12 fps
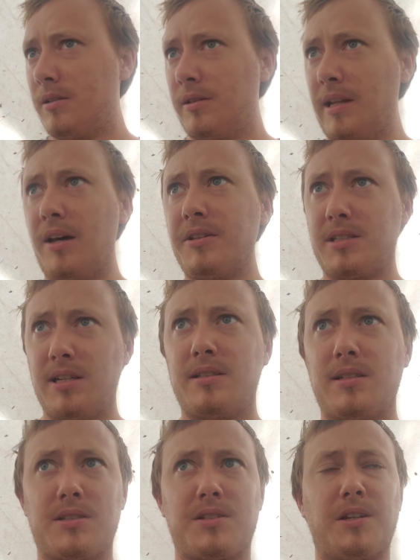the
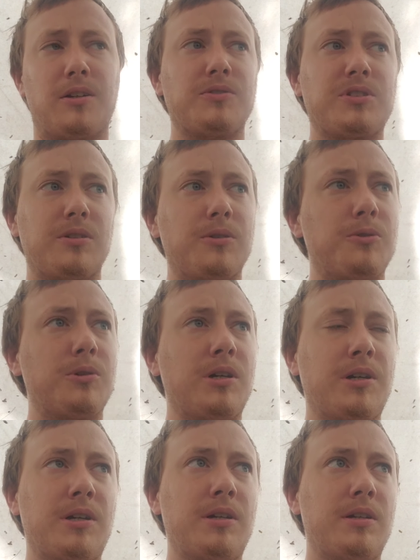tent itself. So
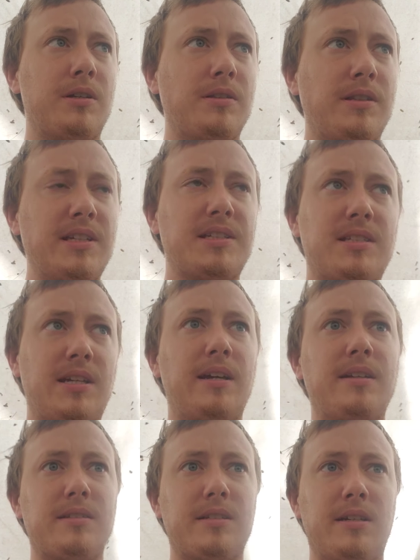this
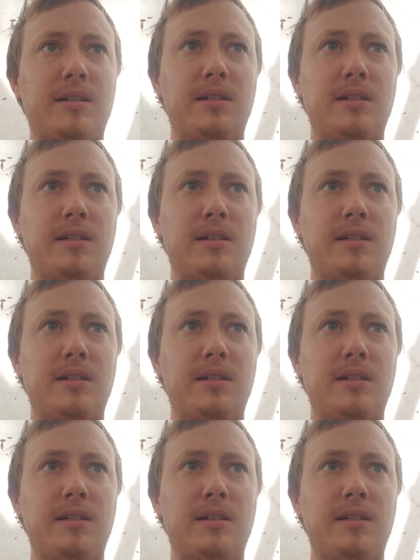tent